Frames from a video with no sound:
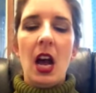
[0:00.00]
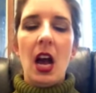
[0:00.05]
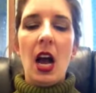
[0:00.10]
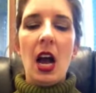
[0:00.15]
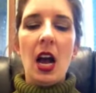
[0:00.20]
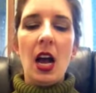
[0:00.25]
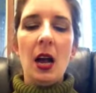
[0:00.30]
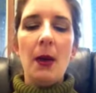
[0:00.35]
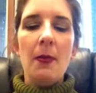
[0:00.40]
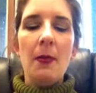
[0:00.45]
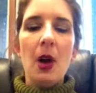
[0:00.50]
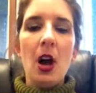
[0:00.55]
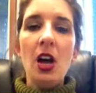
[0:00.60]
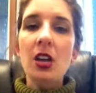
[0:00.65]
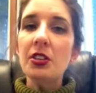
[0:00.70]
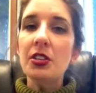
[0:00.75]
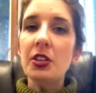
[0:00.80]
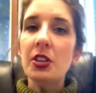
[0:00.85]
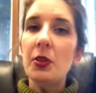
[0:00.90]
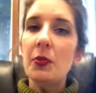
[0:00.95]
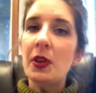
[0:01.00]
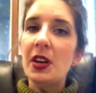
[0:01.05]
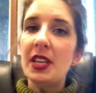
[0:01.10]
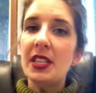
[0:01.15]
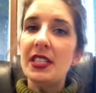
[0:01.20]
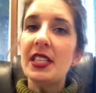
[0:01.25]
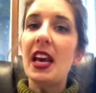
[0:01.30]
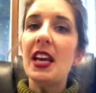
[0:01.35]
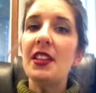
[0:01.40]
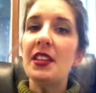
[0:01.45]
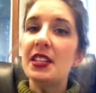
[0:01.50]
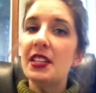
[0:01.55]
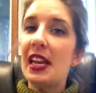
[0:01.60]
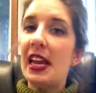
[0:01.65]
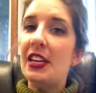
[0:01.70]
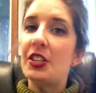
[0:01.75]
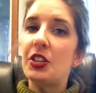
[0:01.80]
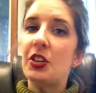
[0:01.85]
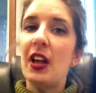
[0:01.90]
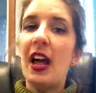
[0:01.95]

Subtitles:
Also, you want to set the schedule.